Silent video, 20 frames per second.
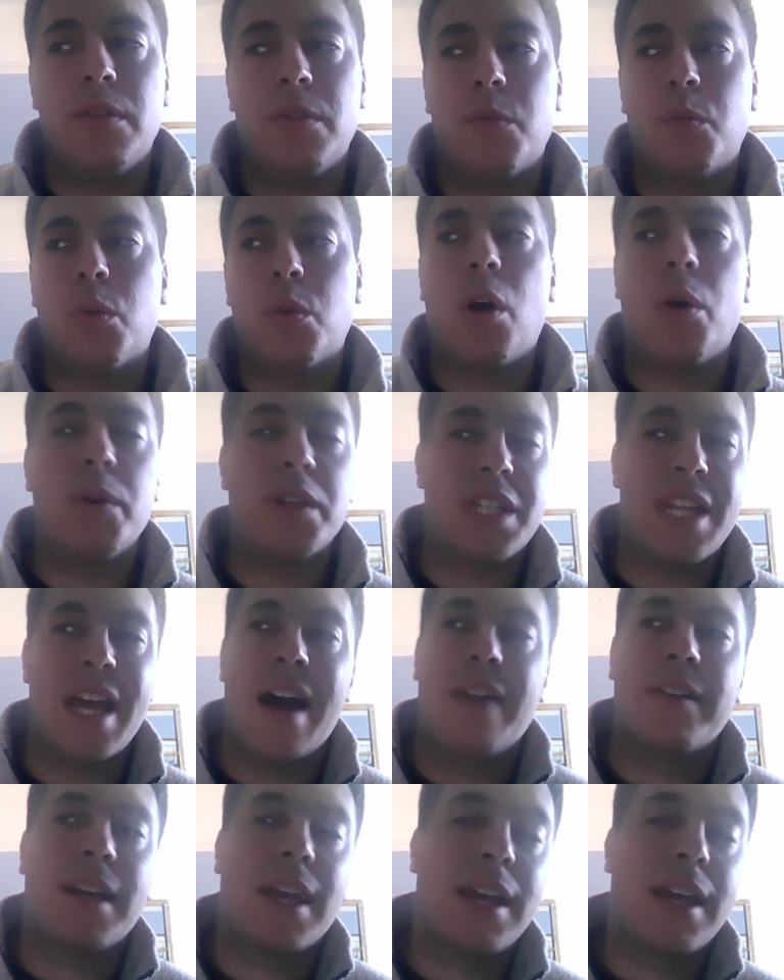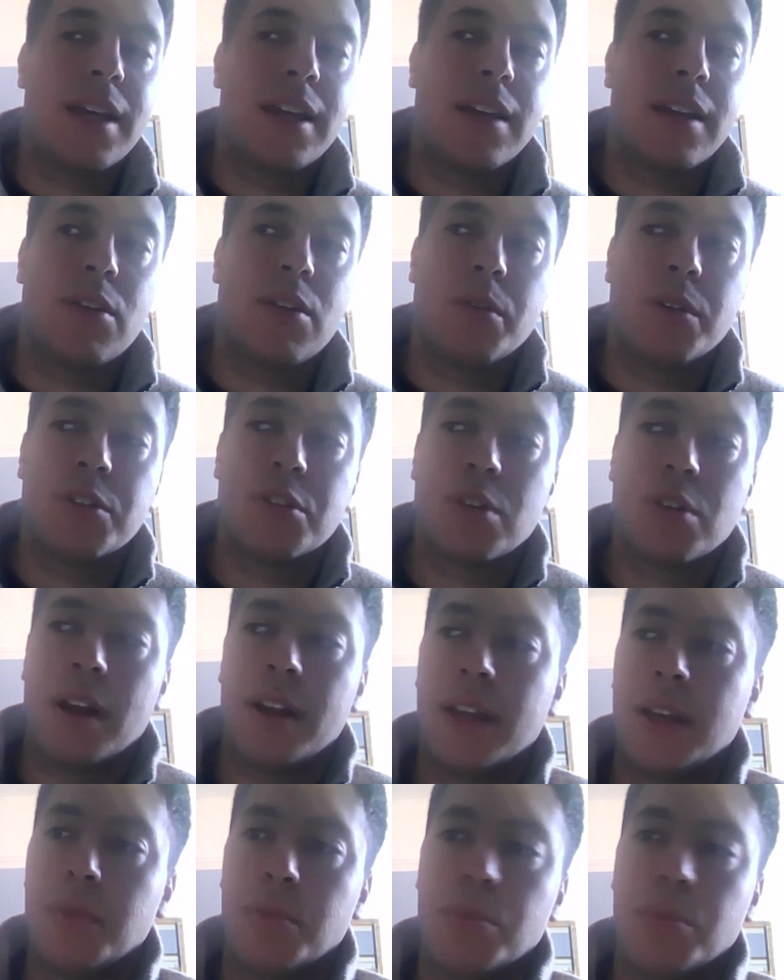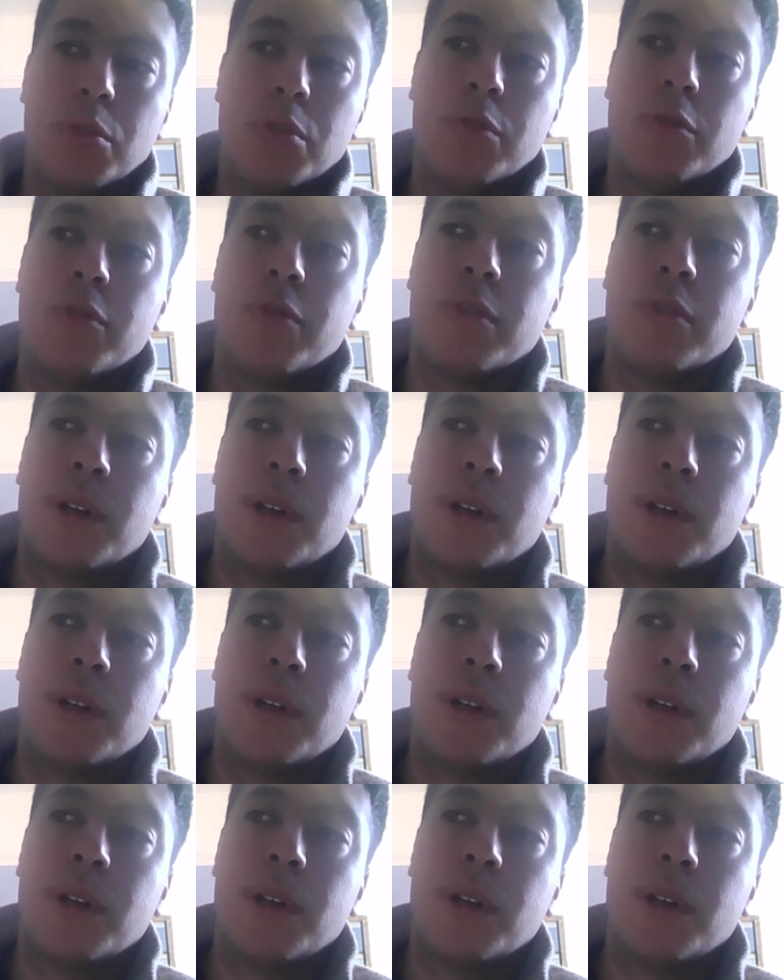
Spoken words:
we're always navigating and always trying to improve